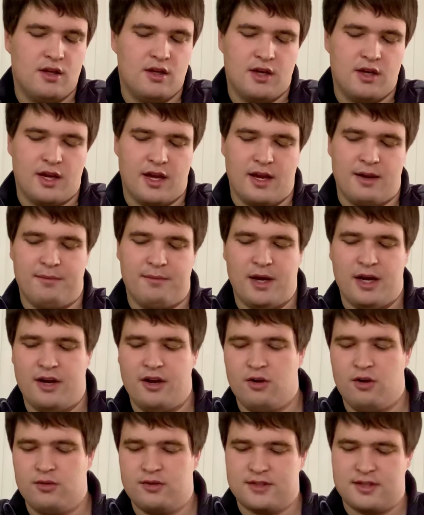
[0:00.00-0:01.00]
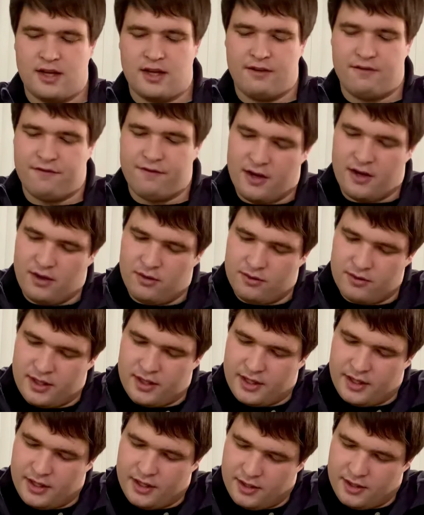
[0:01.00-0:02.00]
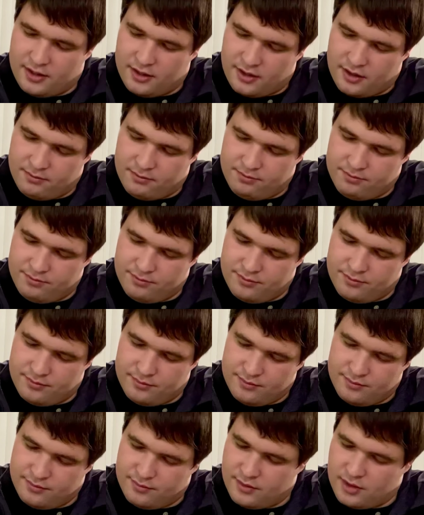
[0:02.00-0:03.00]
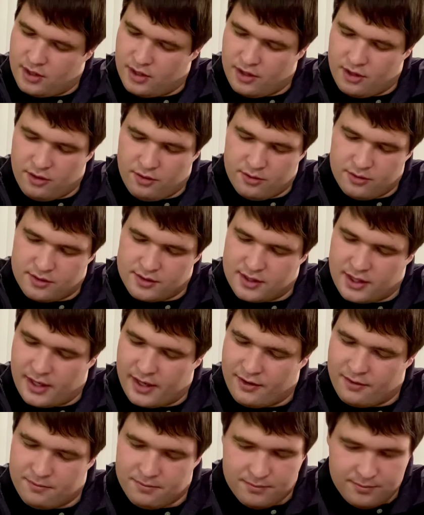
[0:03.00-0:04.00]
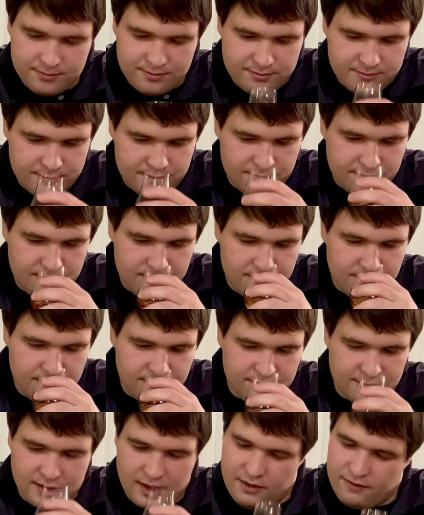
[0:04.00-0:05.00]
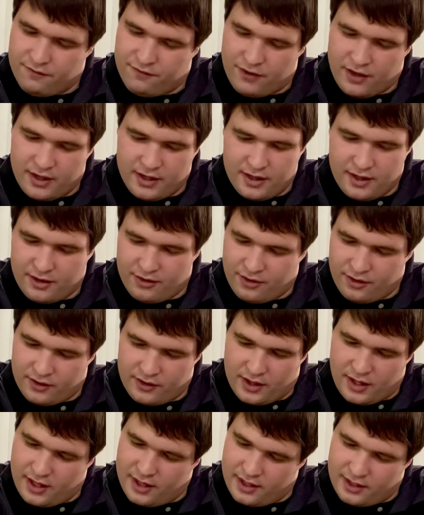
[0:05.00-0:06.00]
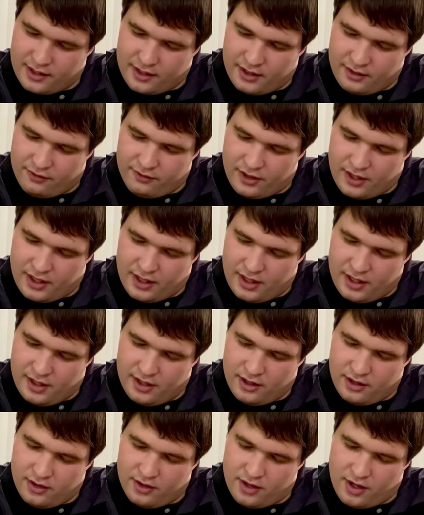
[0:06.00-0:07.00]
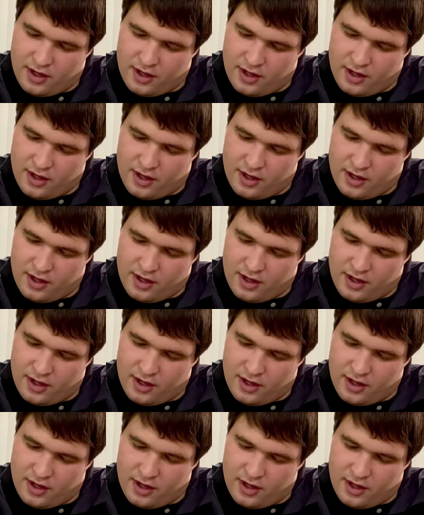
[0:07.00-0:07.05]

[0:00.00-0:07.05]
In my notes, I found the nose. I didn't find anything that I didn't get right here.